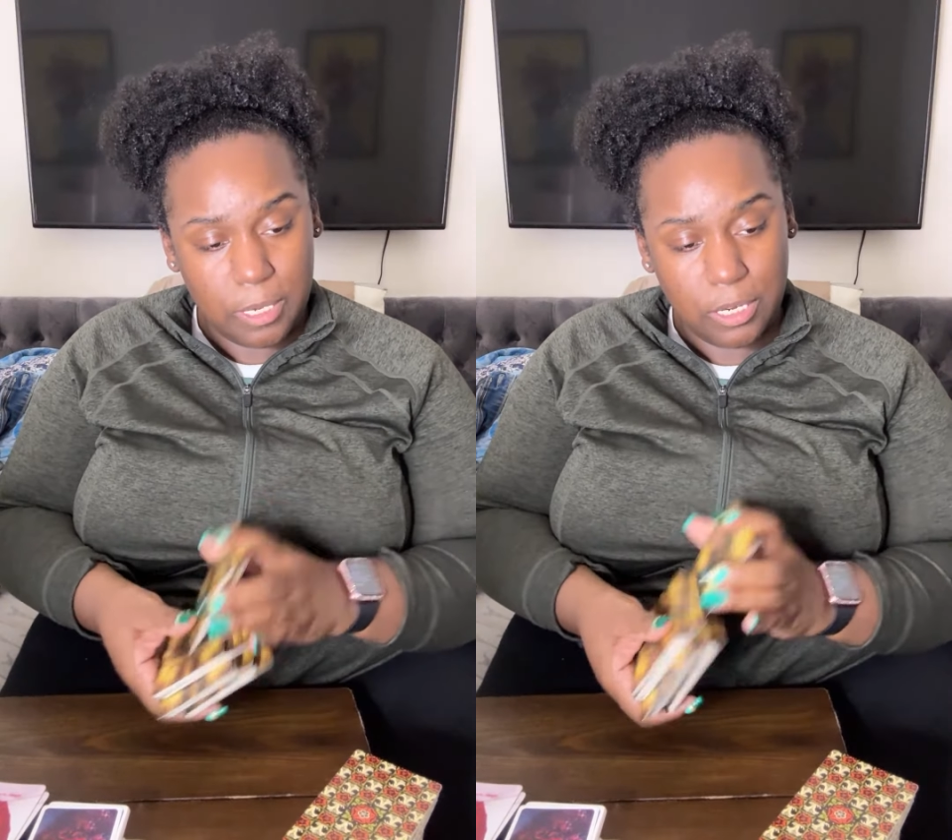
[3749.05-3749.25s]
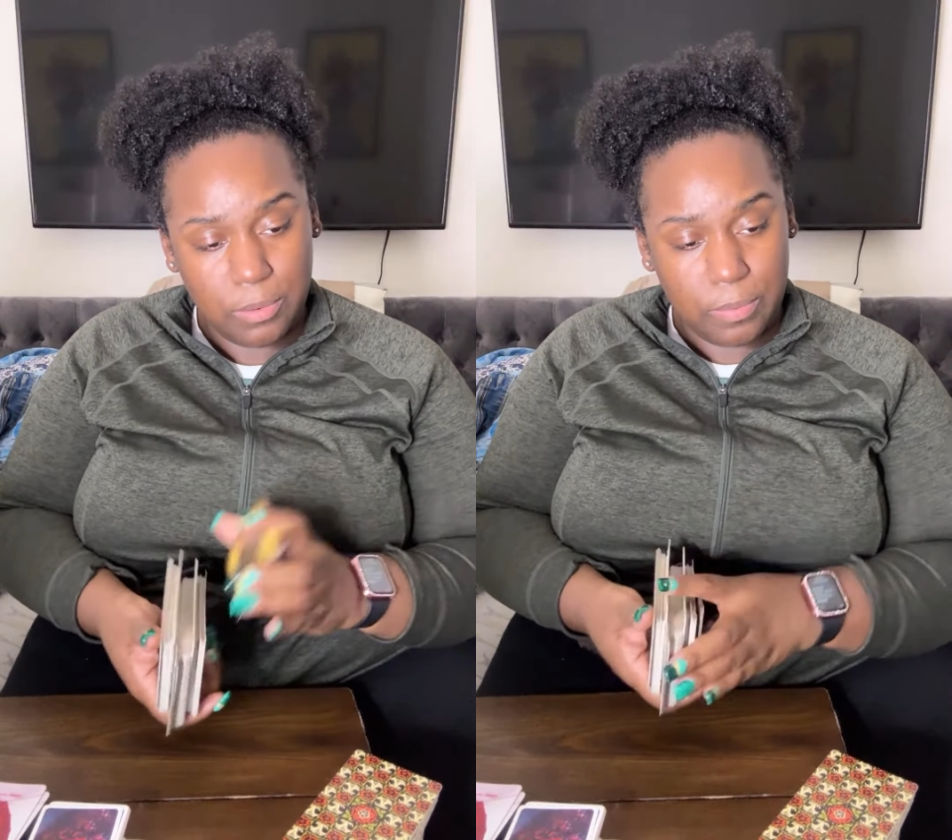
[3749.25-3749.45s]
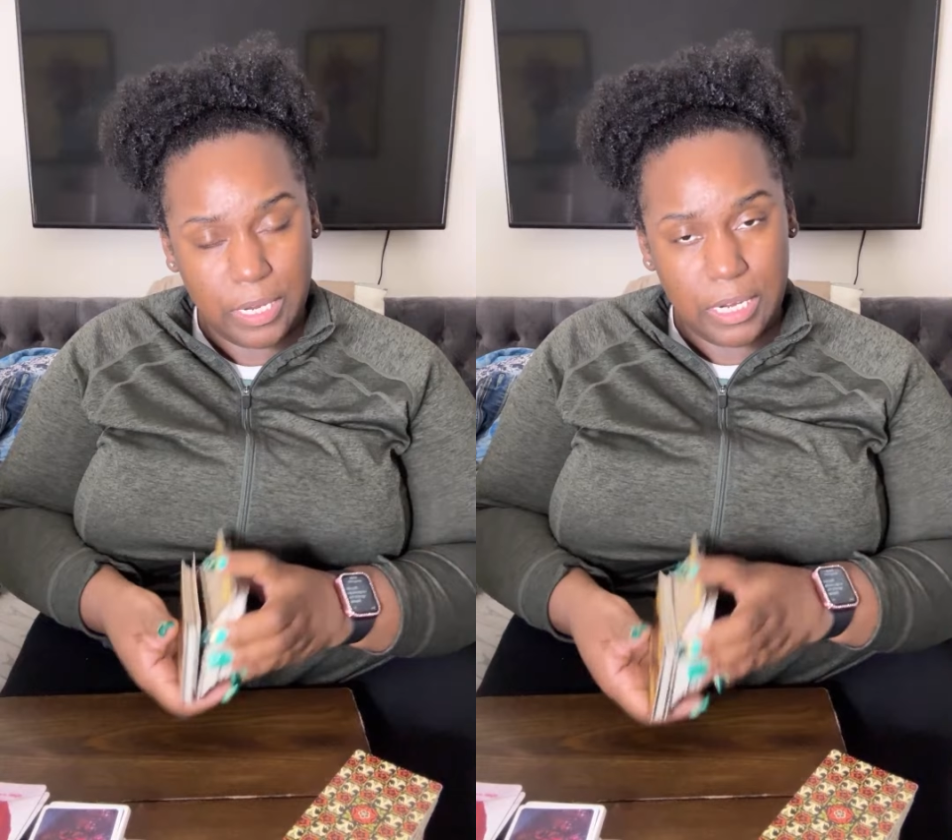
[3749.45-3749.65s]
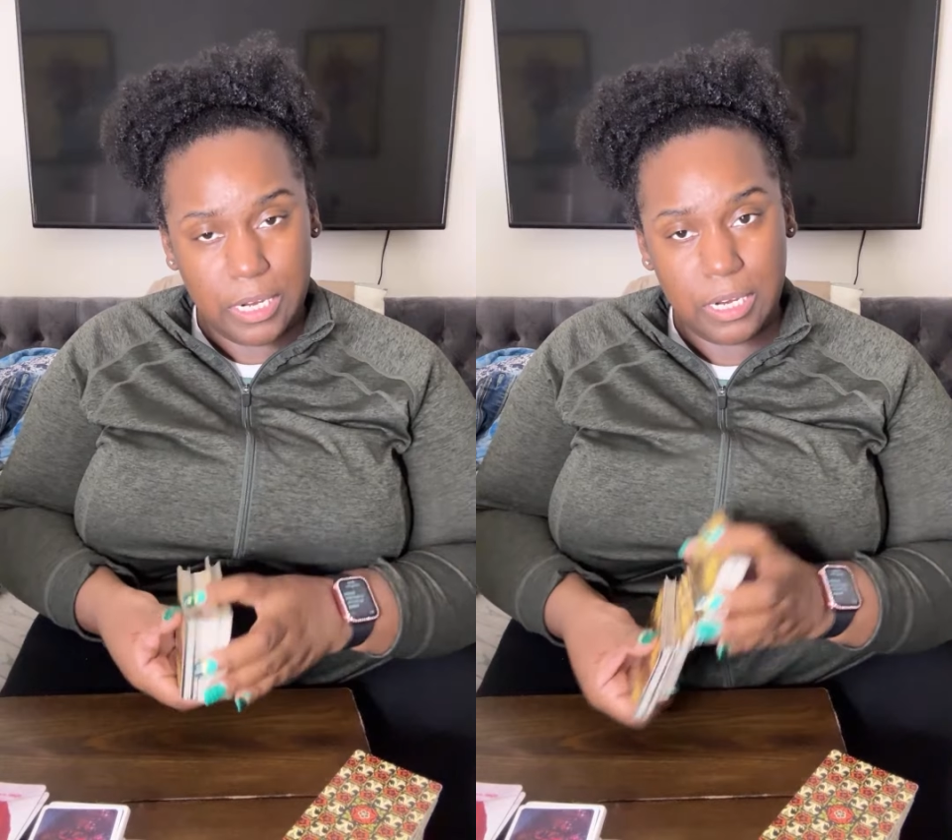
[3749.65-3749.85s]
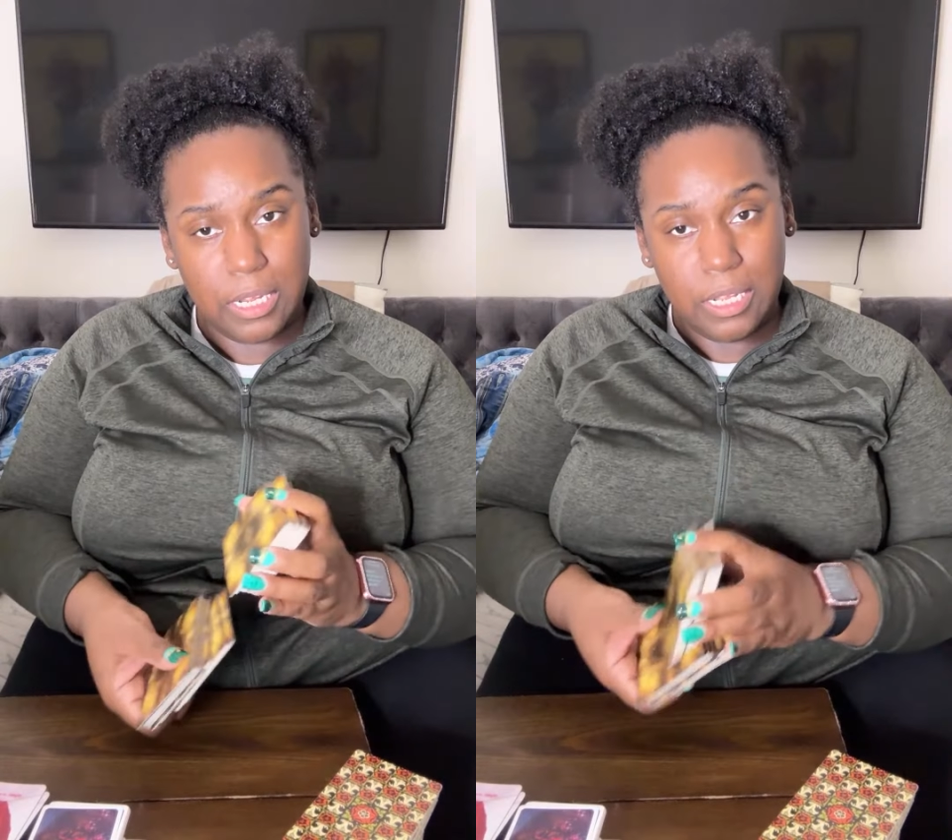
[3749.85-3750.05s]

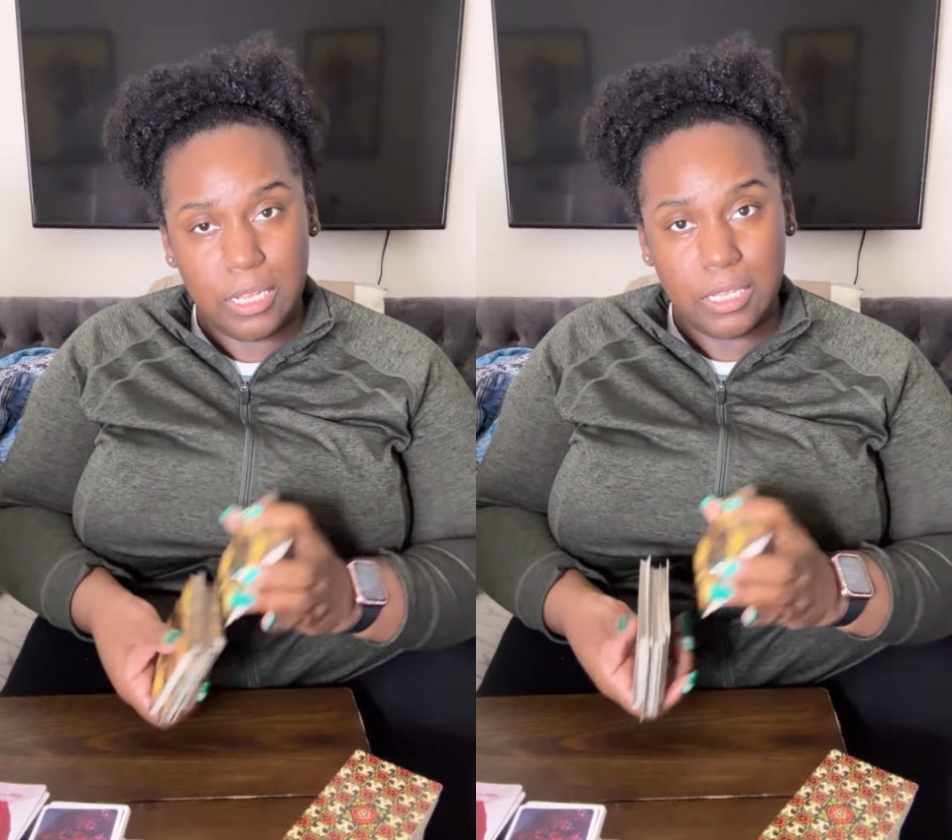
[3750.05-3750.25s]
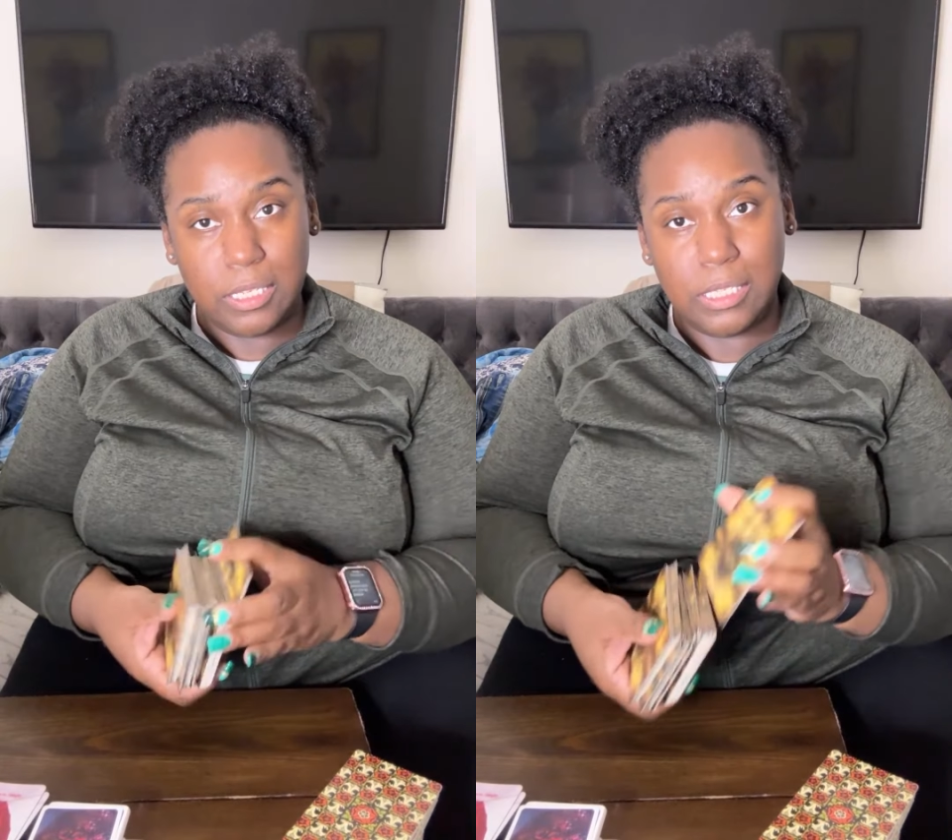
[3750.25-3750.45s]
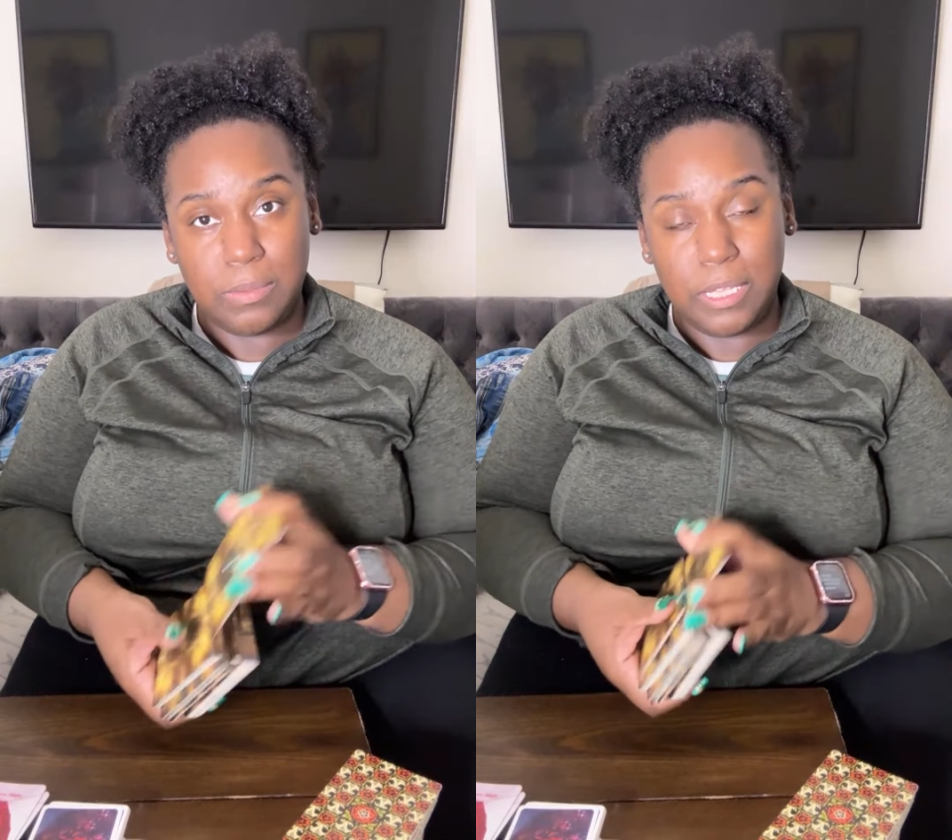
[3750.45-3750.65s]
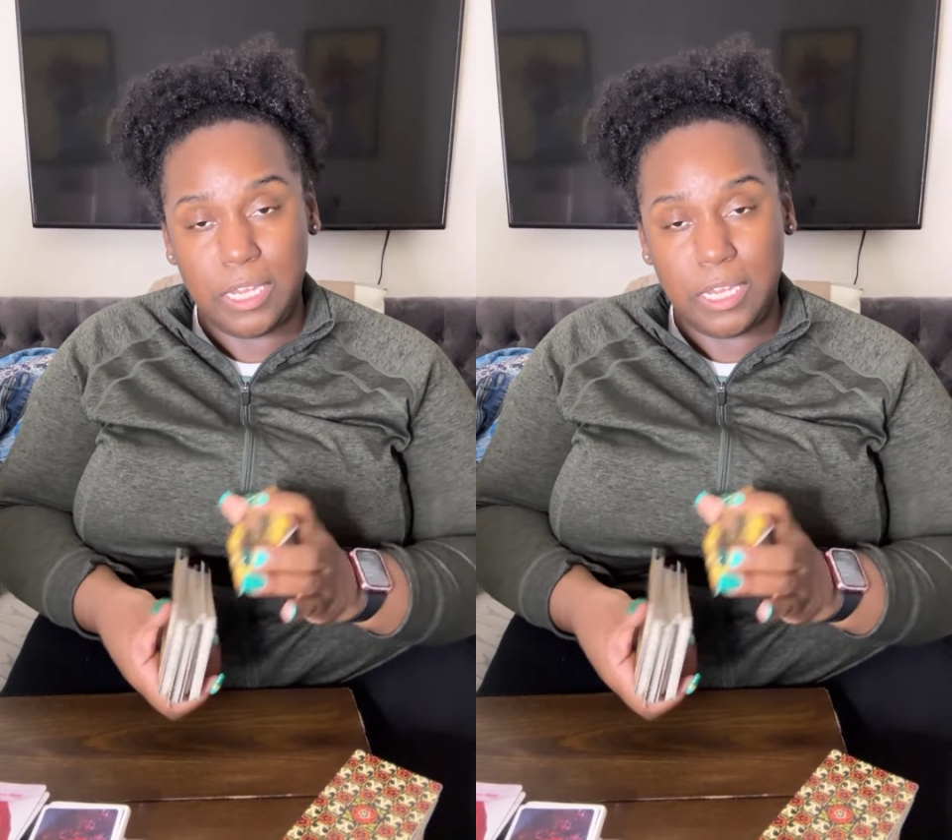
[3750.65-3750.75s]
career. Let's see what the